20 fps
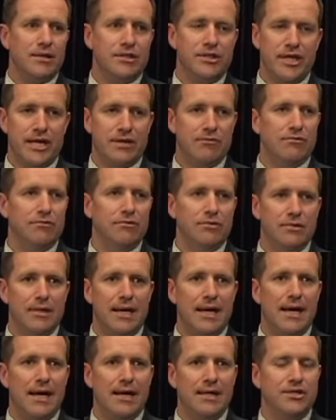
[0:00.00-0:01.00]

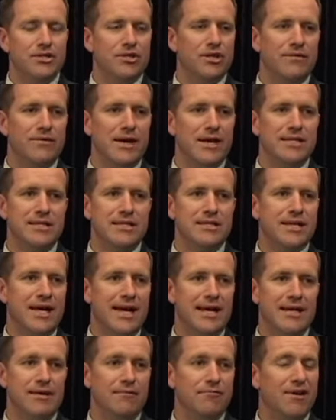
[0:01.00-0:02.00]
General surveys are
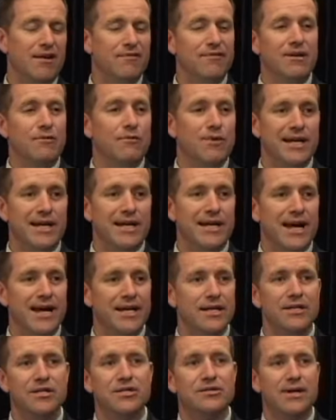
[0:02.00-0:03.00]
saying that roughly 1 in
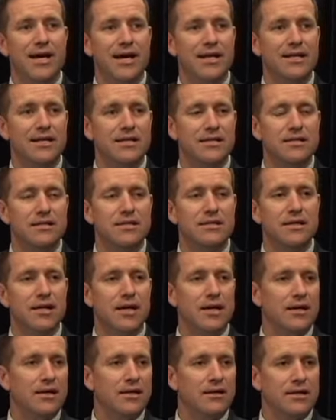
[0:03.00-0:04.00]
8 Australians
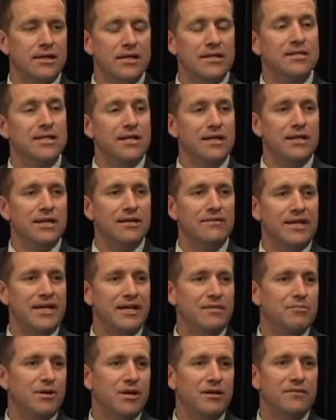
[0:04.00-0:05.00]
considered living
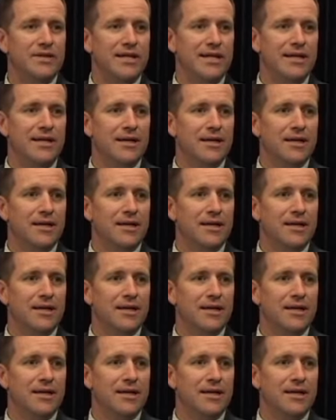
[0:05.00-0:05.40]
in poverty.